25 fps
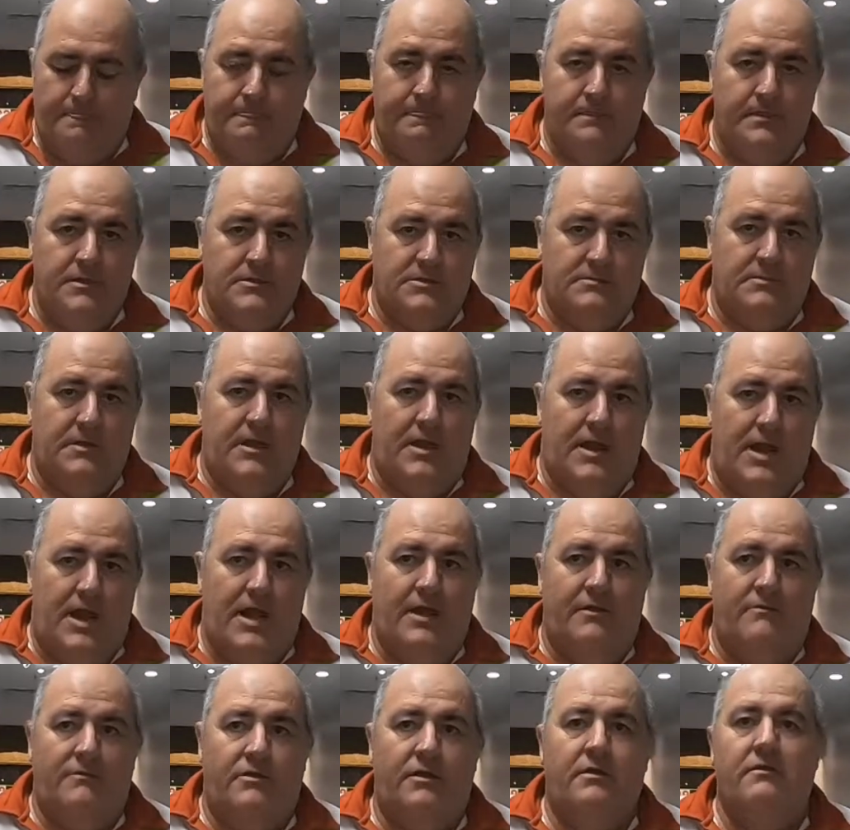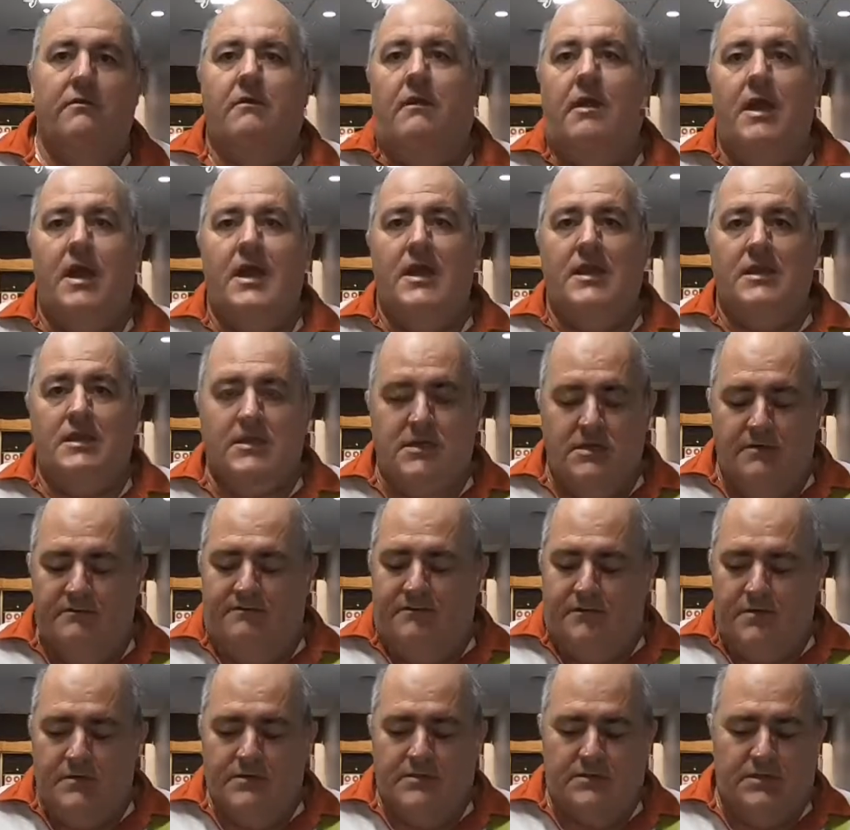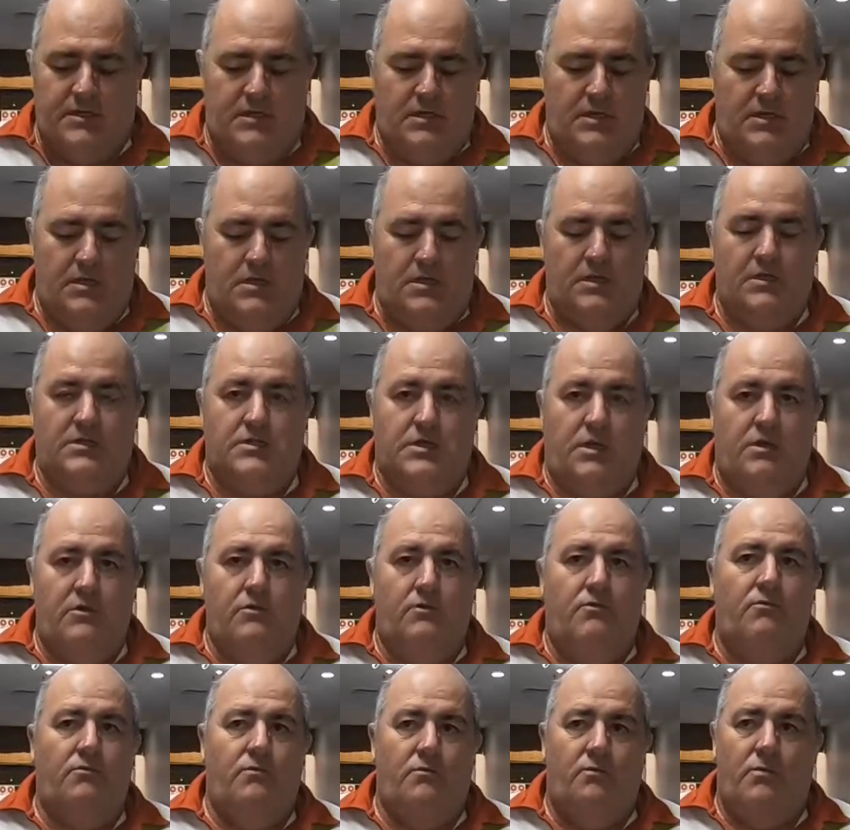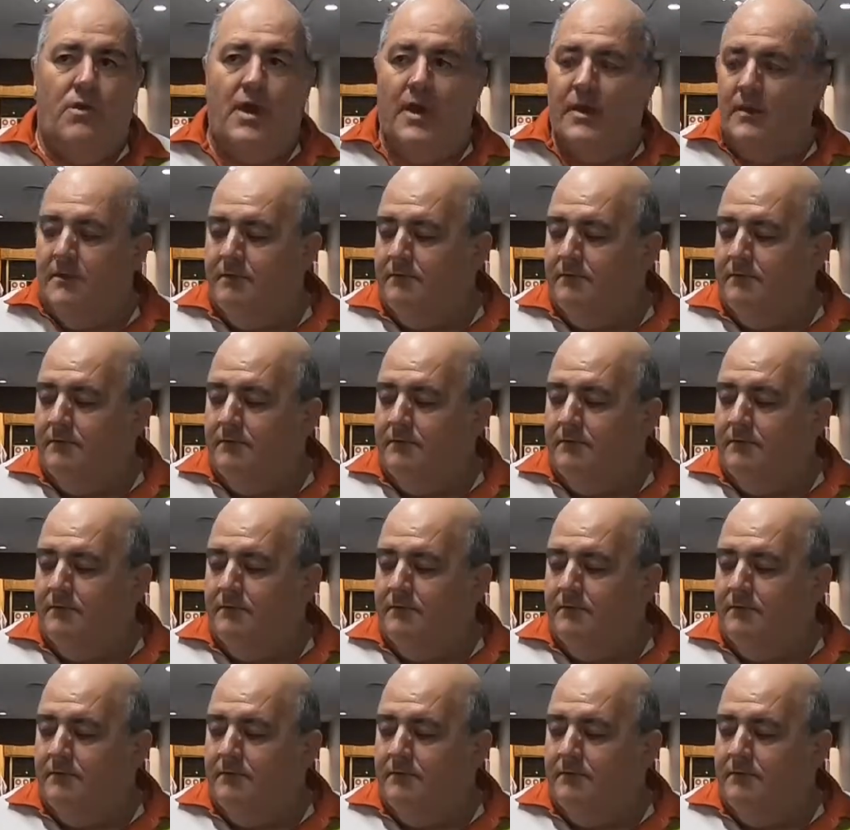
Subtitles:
there's about 100 grain difference in the total weight